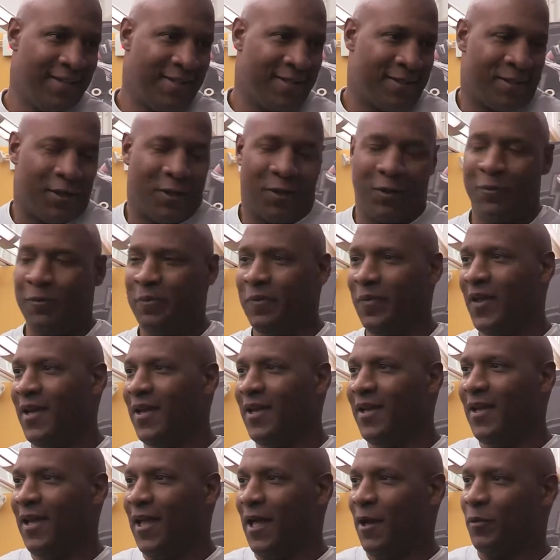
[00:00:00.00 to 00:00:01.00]
So
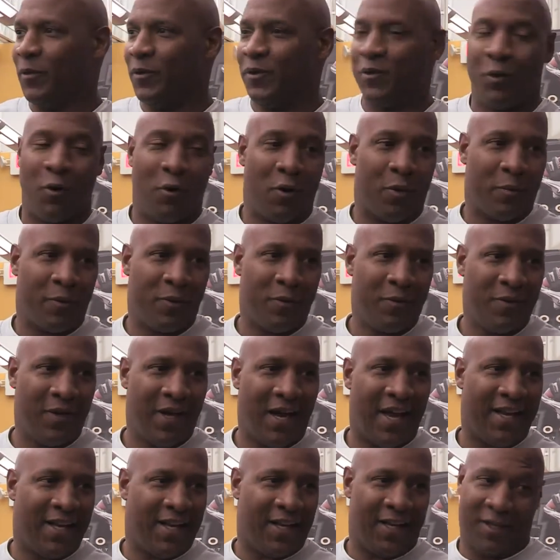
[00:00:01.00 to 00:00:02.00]
it was normal.
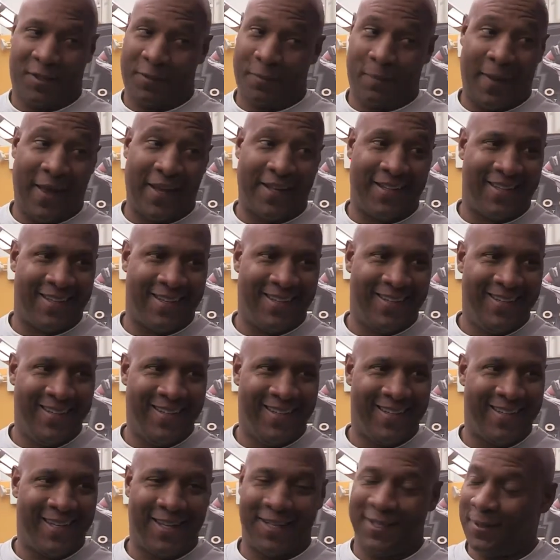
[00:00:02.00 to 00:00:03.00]
I didn't expect it.
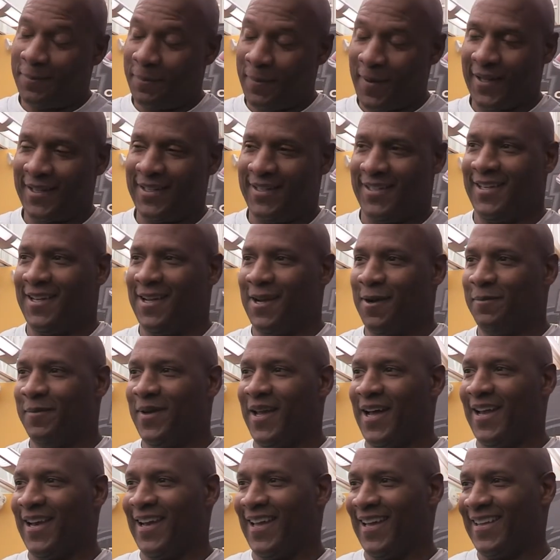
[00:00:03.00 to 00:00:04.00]
Yeah. I didn't expect it to come
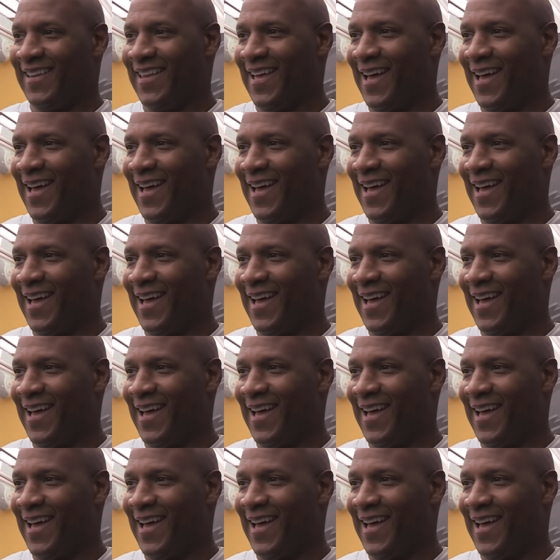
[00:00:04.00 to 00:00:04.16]
down like